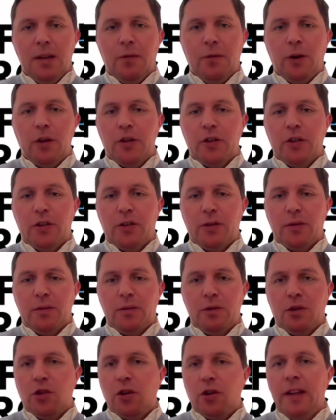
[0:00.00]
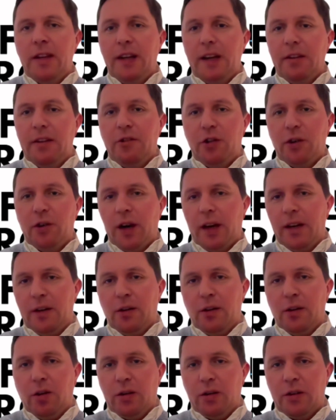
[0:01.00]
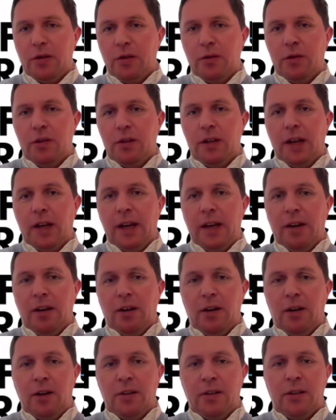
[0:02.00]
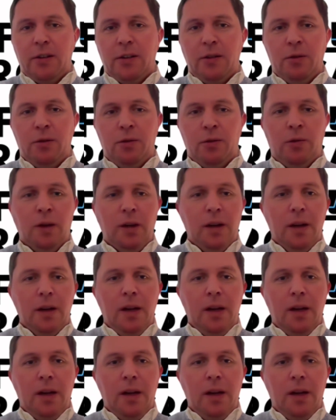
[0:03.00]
first three things you kind of go to in order to